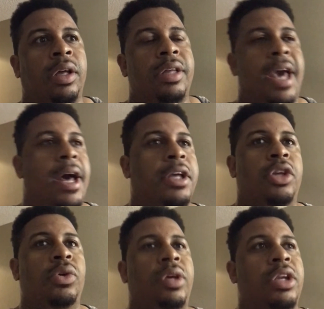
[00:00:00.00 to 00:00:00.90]
yeah,
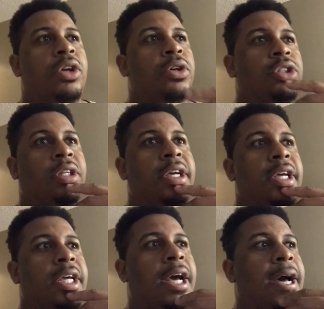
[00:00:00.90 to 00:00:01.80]
you can
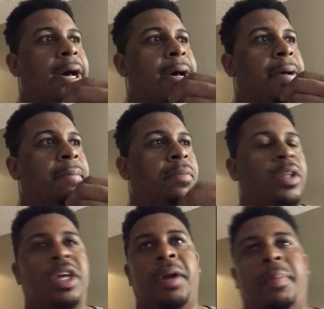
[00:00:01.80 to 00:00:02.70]
usually
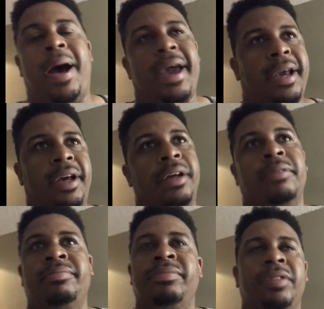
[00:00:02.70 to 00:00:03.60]
get a bike.
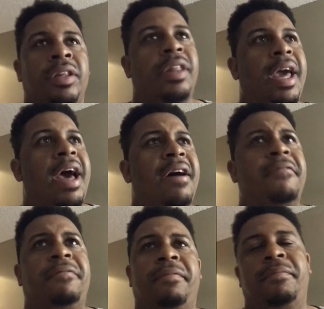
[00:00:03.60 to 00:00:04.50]
They have